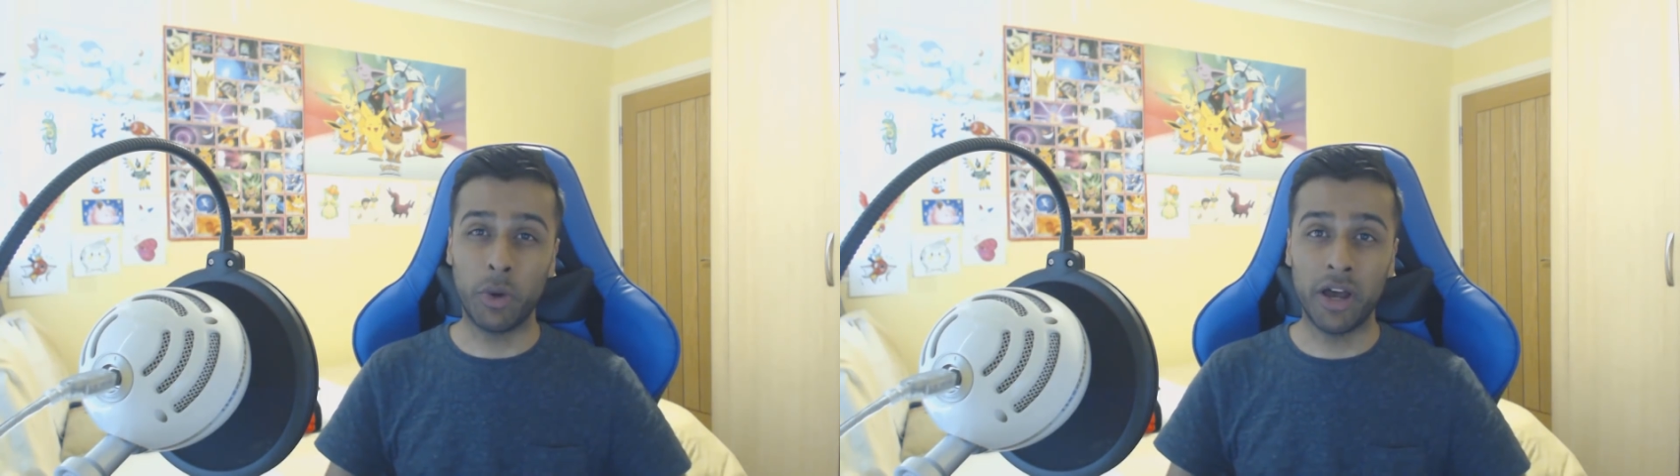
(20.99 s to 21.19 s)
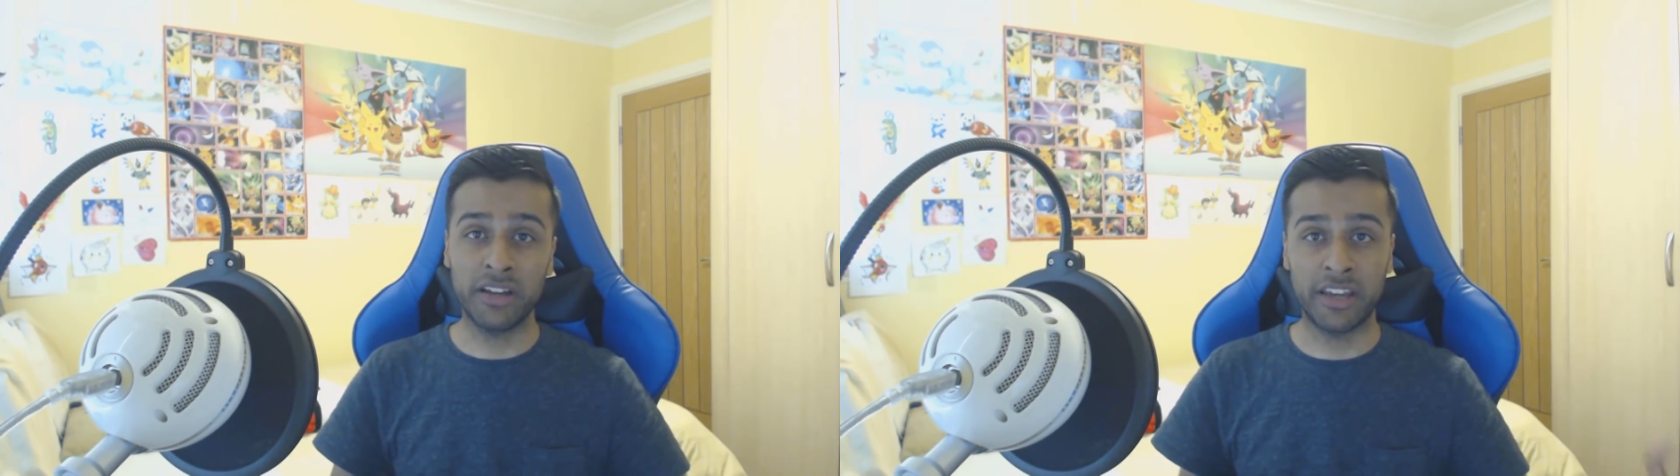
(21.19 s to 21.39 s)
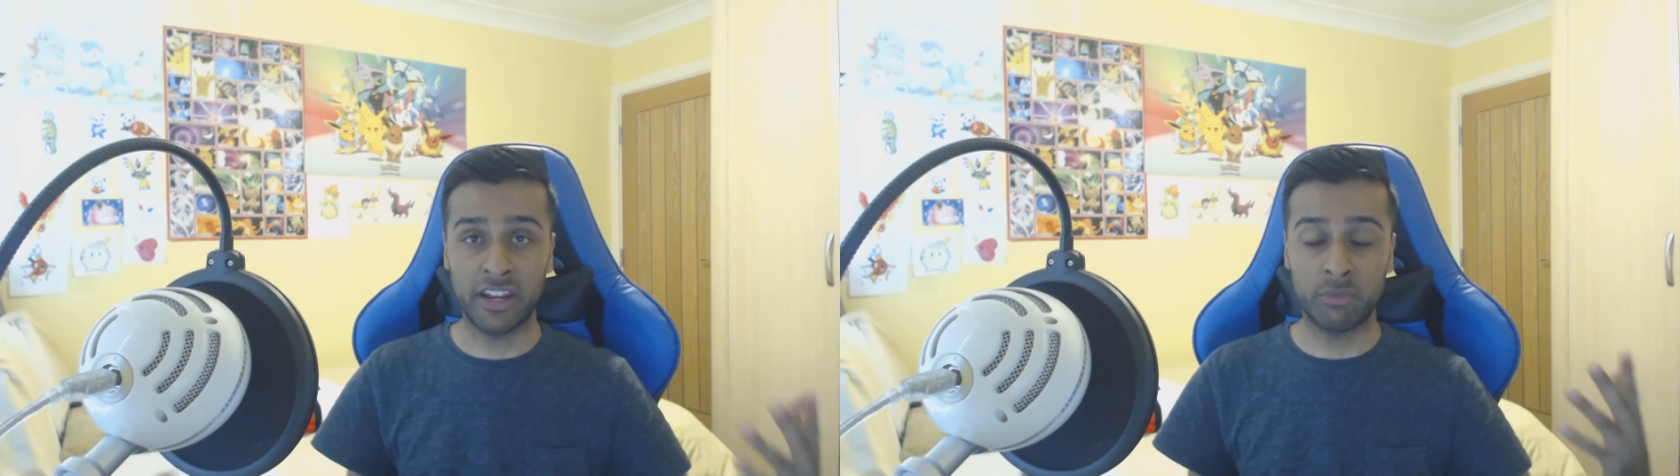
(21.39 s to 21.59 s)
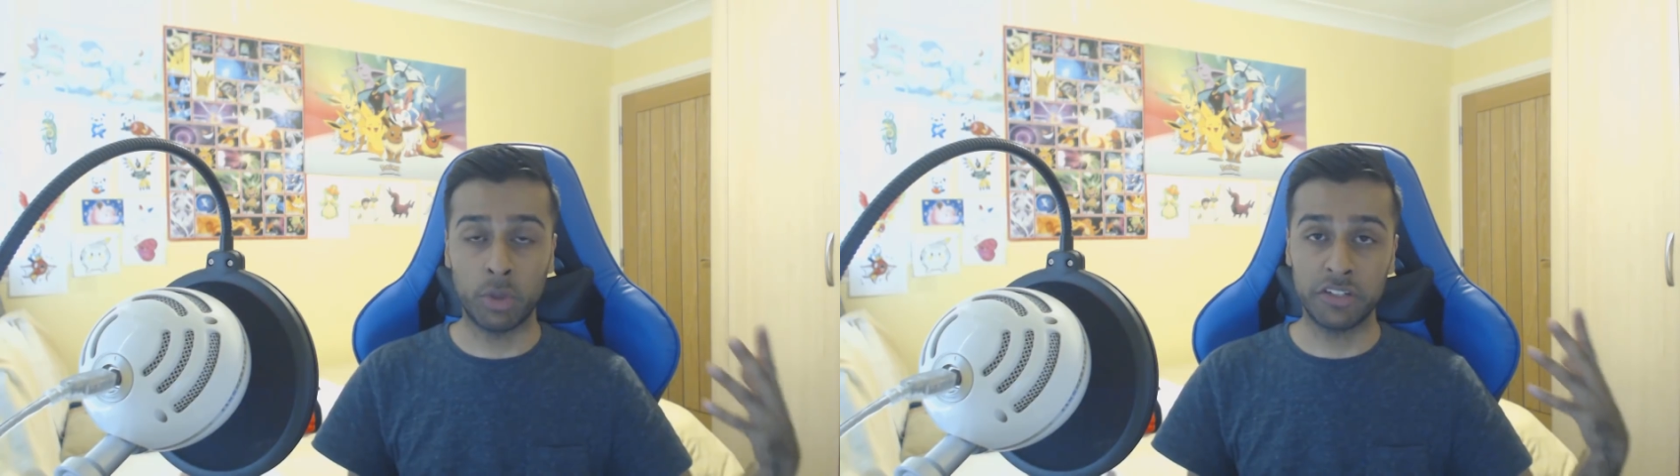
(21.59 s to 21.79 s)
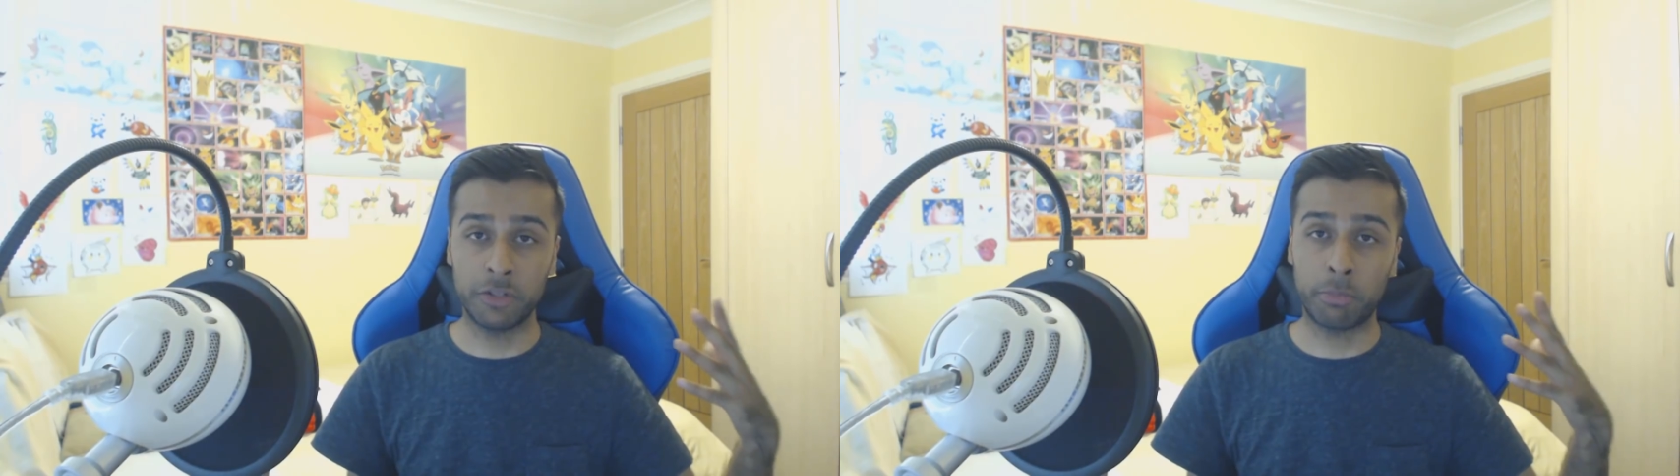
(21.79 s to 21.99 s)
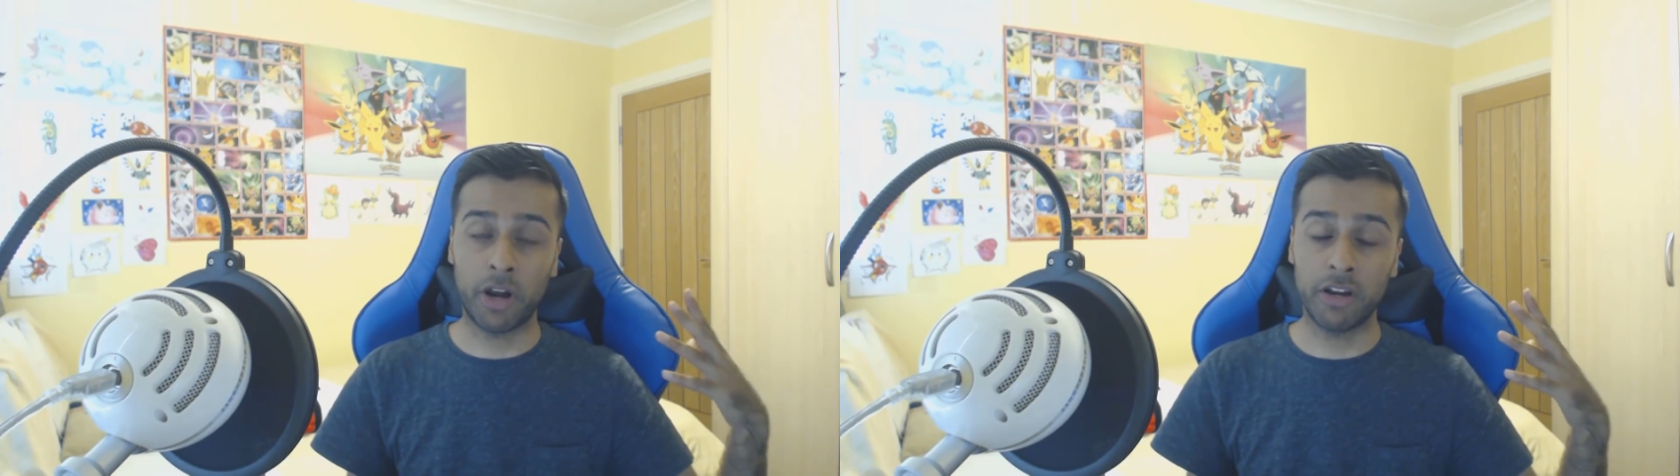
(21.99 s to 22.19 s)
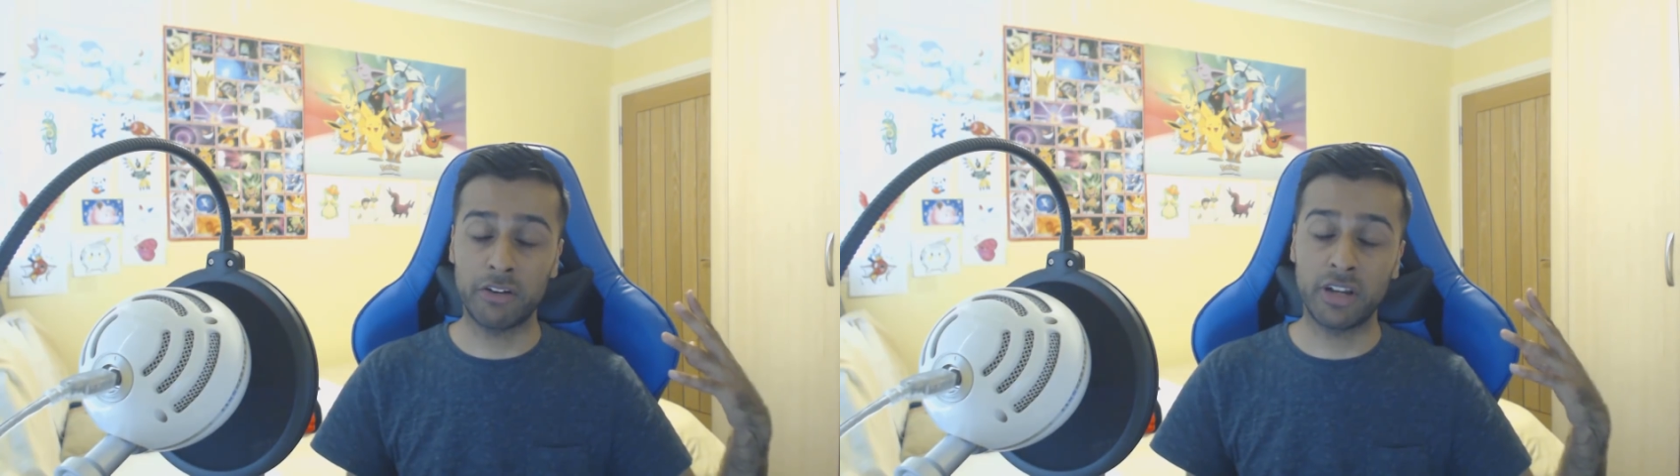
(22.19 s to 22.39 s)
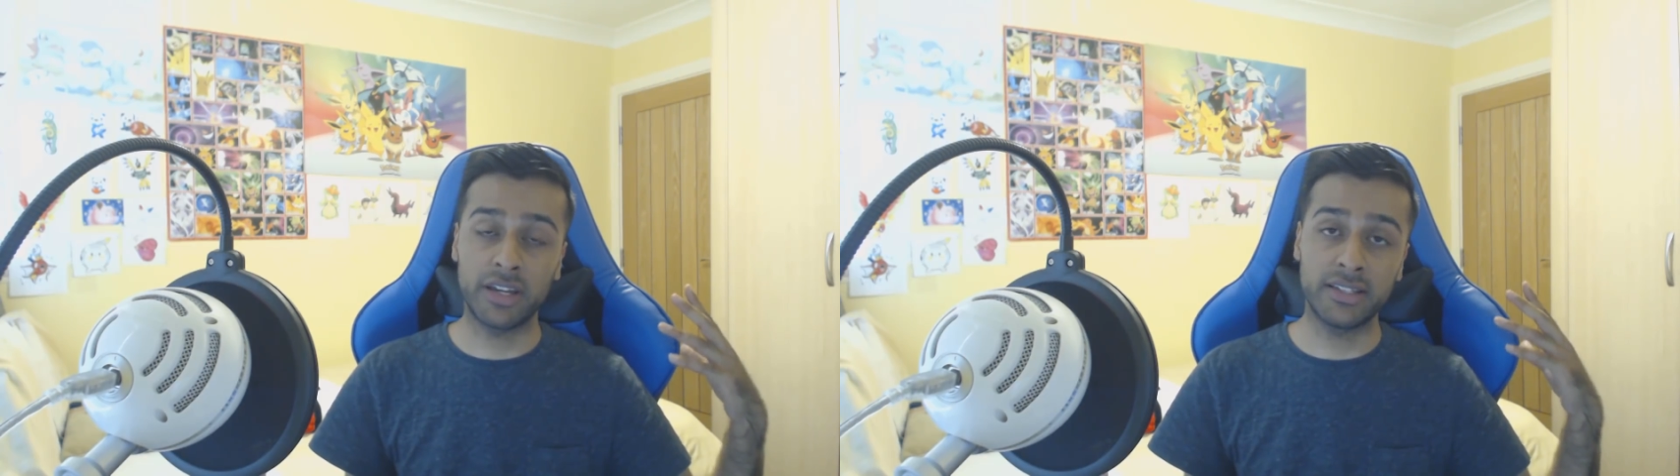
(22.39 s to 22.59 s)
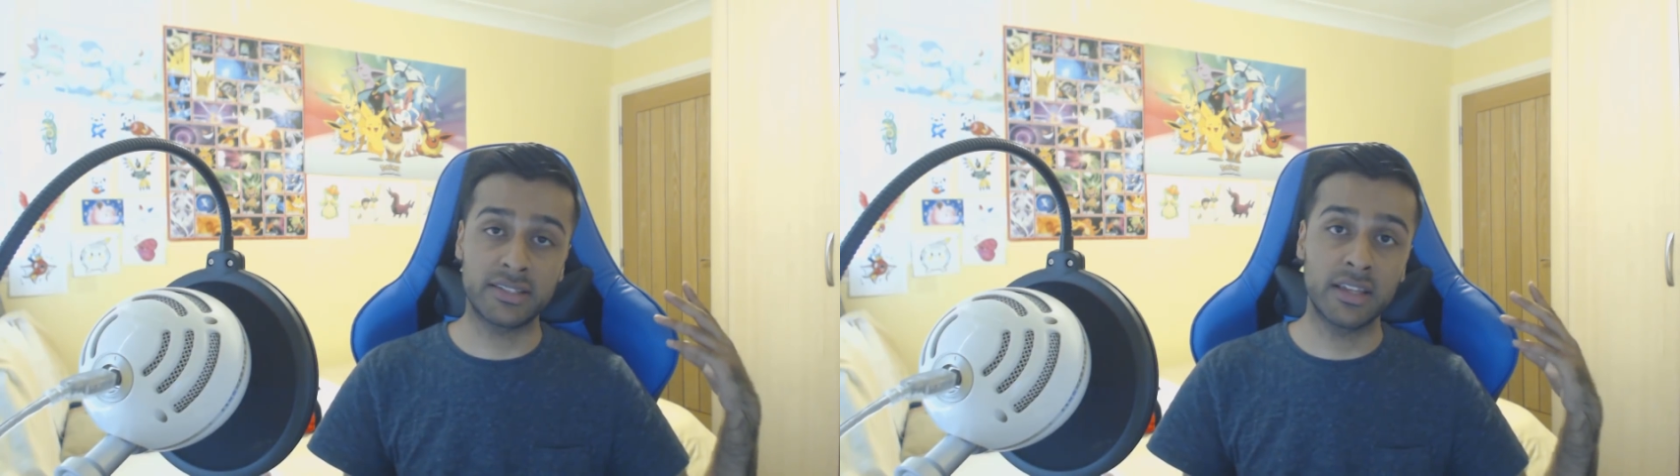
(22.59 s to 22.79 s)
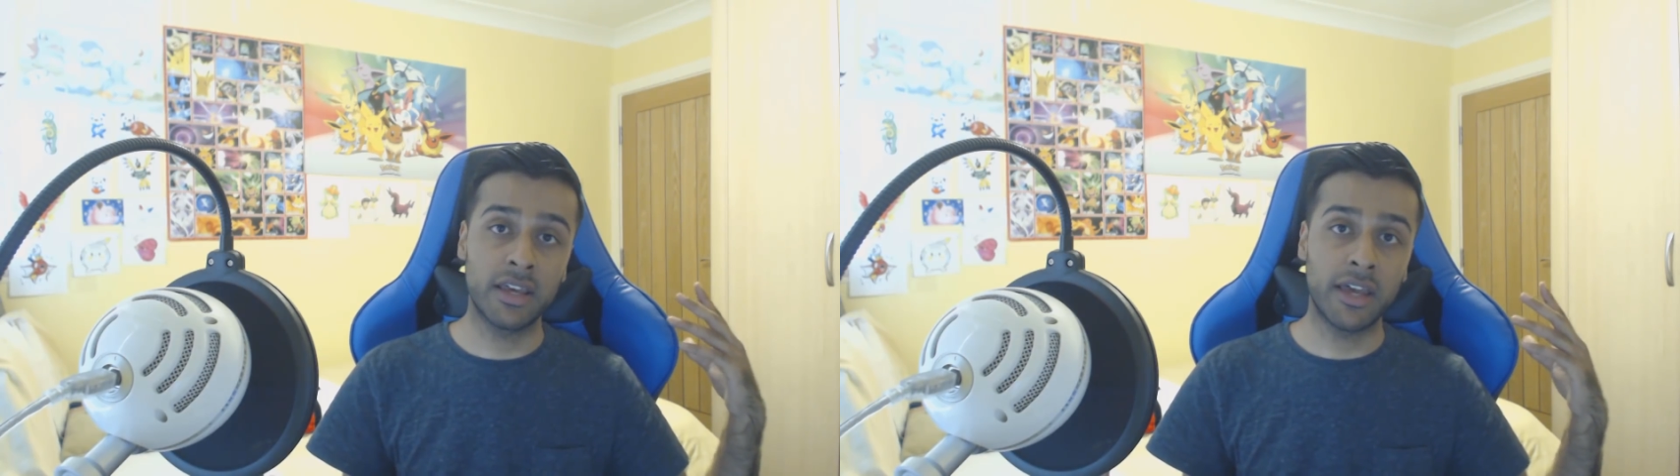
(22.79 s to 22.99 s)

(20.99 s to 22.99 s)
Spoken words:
work and I've wanted to prioritise